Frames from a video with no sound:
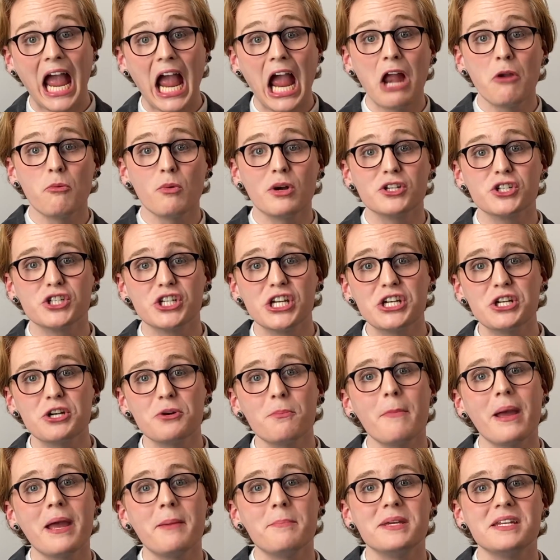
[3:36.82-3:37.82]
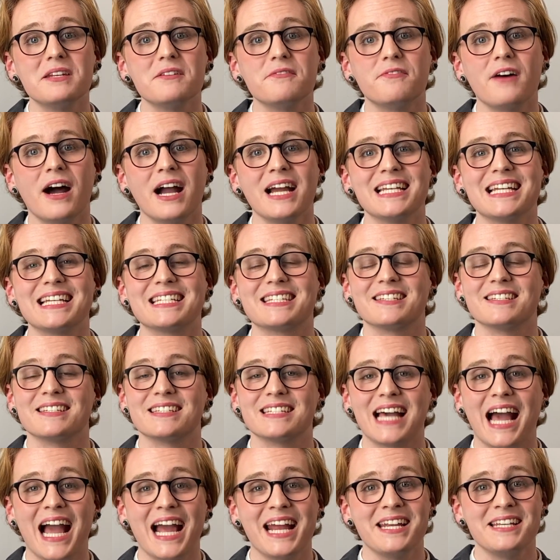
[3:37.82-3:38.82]
And while gender may be defined as
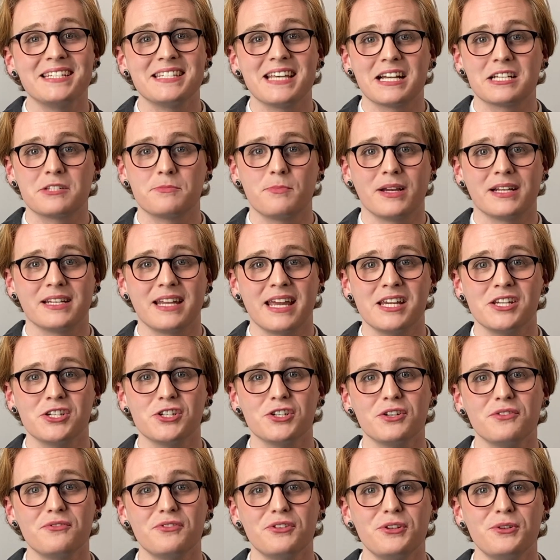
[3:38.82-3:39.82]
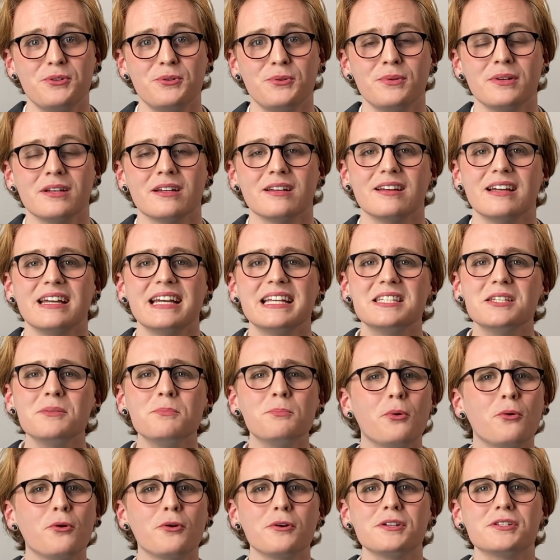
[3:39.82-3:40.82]
society's expectation of you, it's
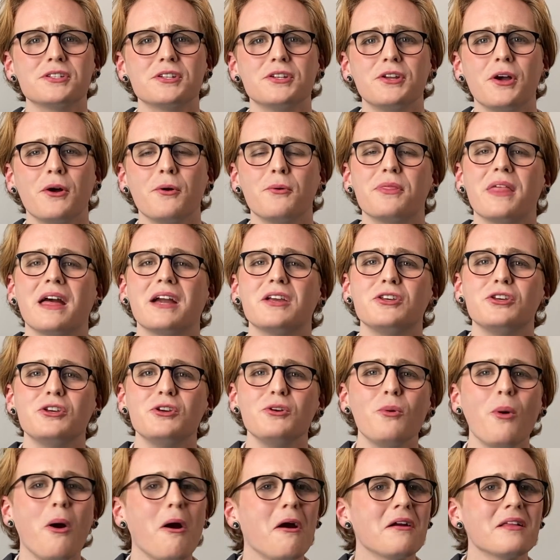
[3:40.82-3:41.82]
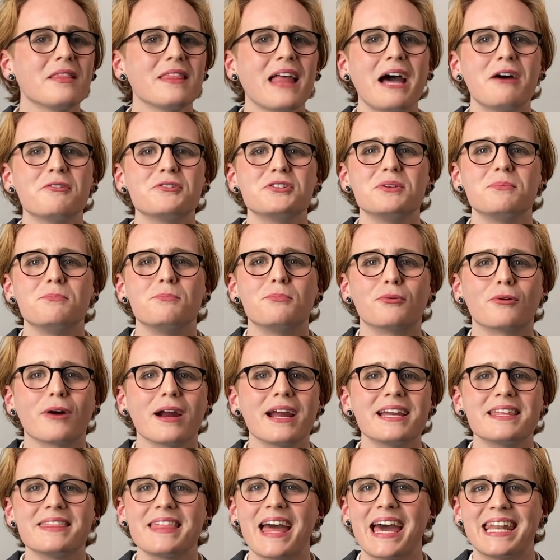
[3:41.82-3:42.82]
important to note that you are allowed to
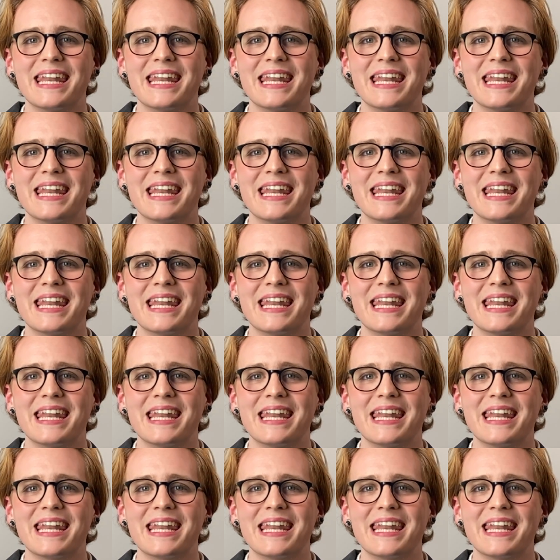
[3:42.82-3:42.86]
break that